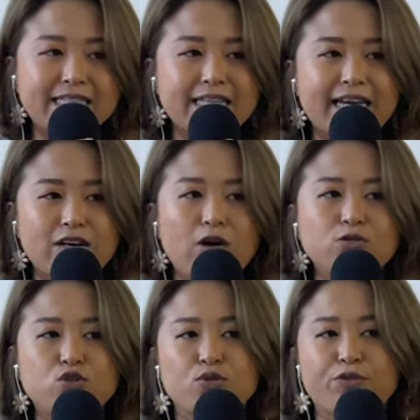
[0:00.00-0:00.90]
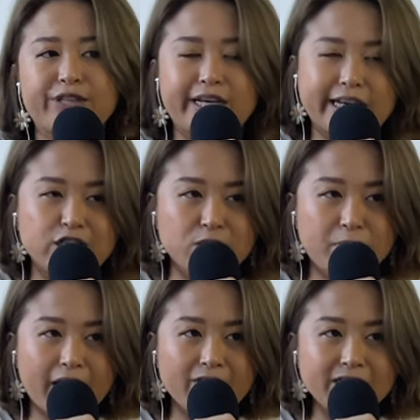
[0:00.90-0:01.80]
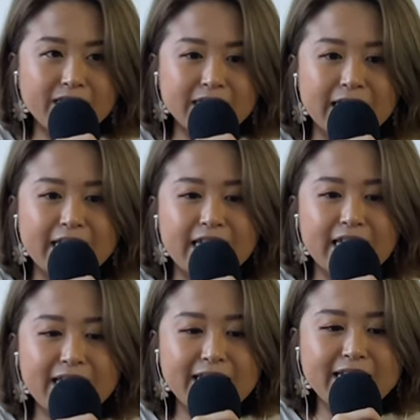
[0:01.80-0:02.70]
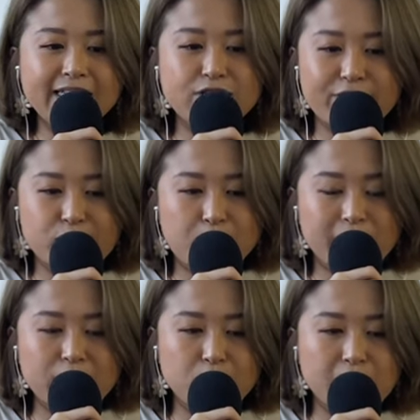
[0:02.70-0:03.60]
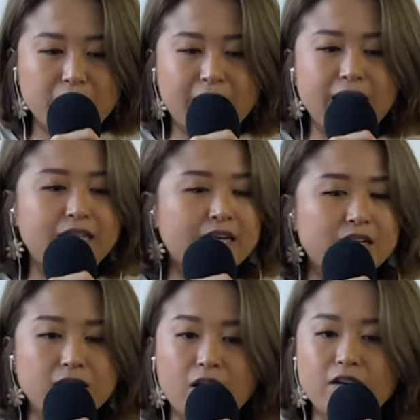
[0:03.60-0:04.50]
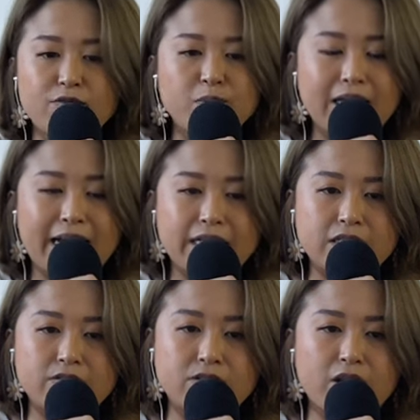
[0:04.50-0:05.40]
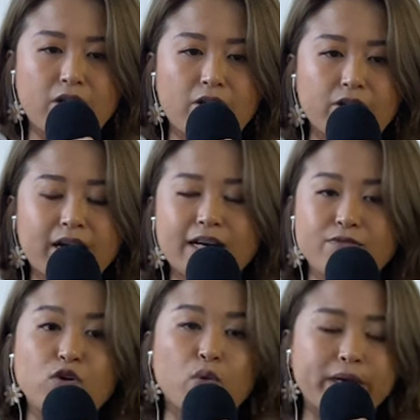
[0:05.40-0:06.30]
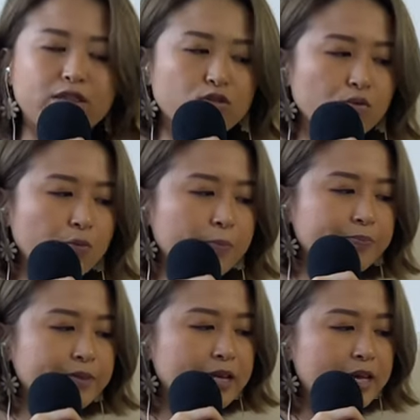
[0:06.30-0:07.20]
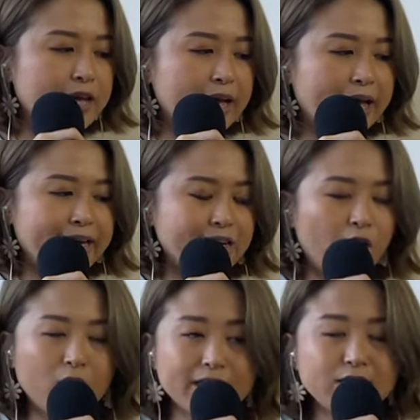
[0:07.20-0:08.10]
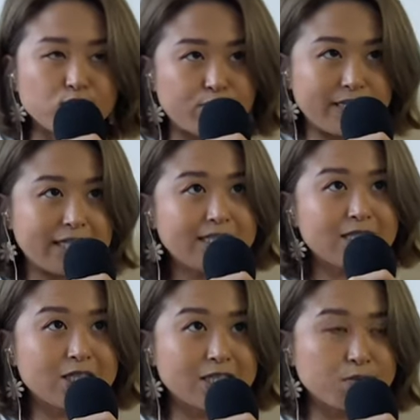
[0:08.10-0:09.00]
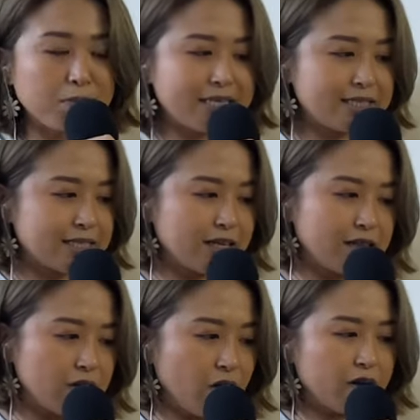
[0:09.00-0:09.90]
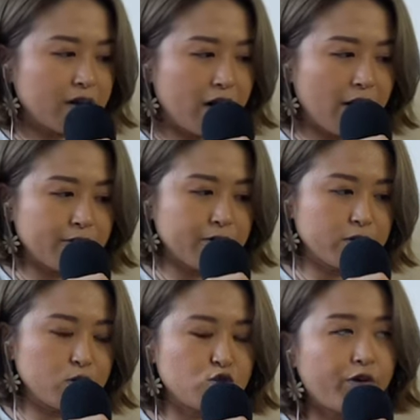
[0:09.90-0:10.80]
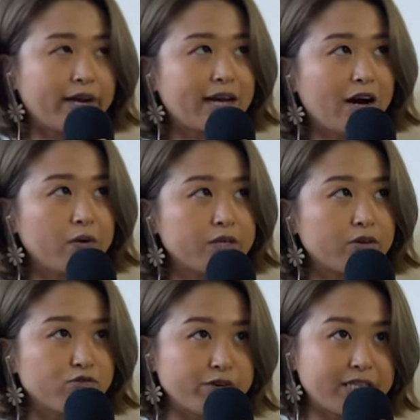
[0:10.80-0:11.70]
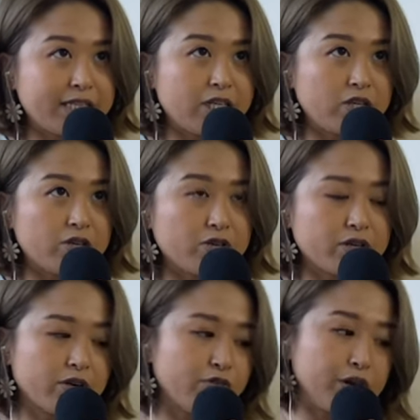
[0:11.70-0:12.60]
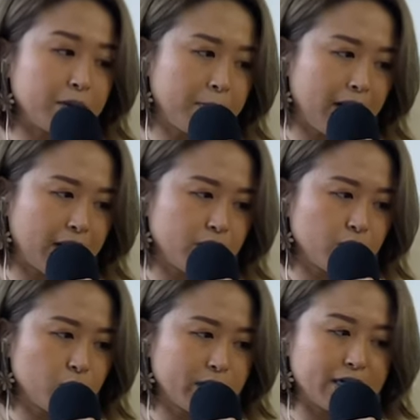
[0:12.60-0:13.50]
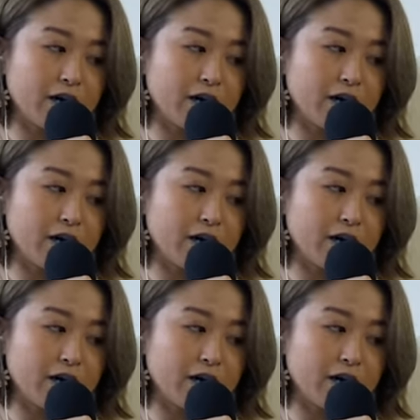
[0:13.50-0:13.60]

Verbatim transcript: kids and also for their aging parents. It is a responsibility that a lot of millennials are kind of going through. And all these reasons just makes it a lot harder to try out a riskier career path.